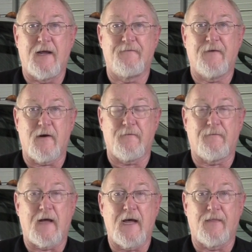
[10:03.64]
and
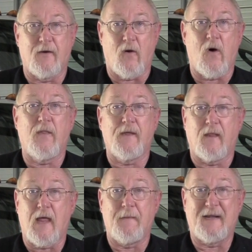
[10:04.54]
verify that all the
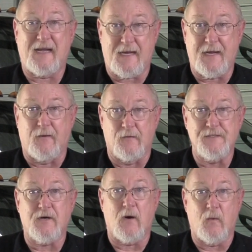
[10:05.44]
alignment
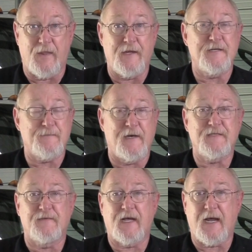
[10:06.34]
angles are within
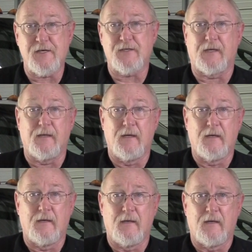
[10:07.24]
specification.
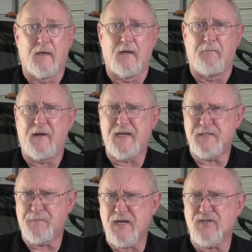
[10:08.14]
Pay
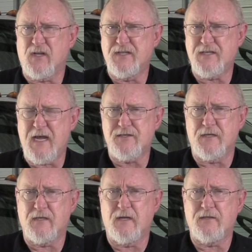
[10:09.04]
special
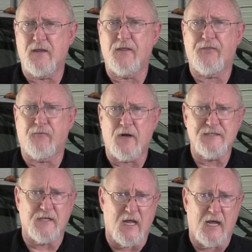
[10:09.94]
attention to the
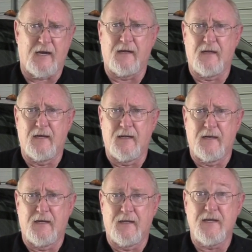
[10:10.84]
thrust line.
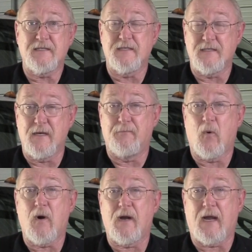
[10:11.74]
This is an
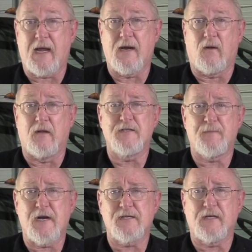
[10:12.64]
important angle,
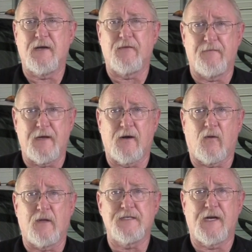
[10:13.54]
especially if the
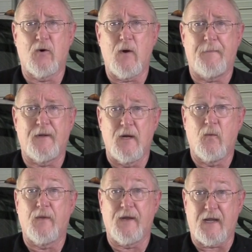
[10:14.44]
vehicle is equipped
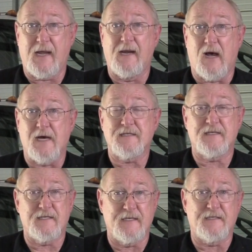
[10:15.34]
with an ADAS
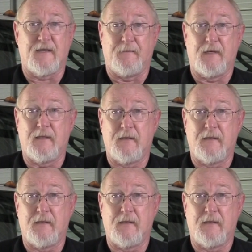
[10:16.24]
system.